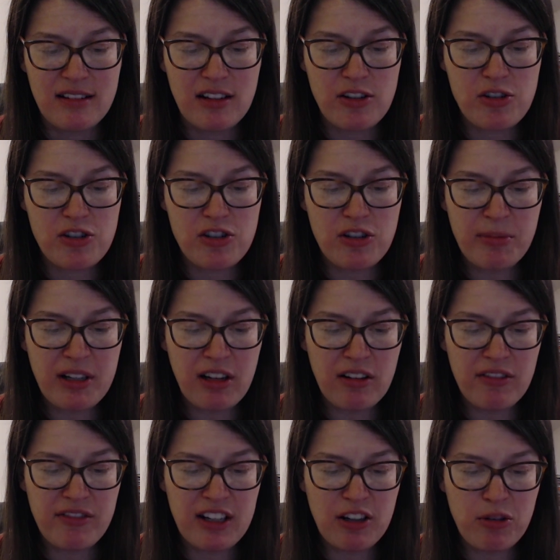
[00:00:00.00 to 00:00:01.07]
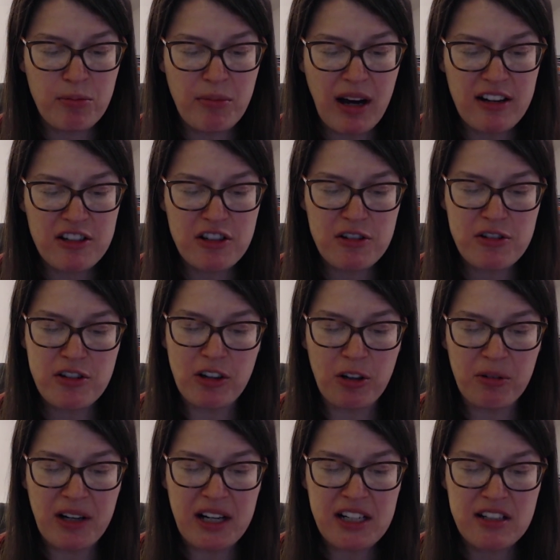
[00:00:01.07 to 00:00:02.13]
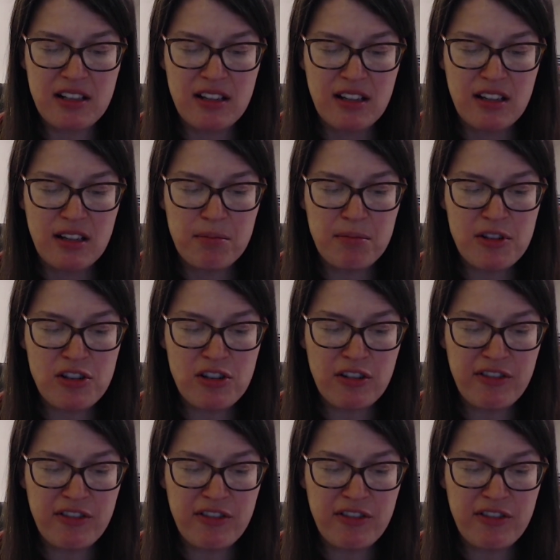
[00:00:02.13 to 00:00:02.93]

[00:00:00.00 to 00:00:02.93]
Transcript: Assuming our video monitors are correct, Mr.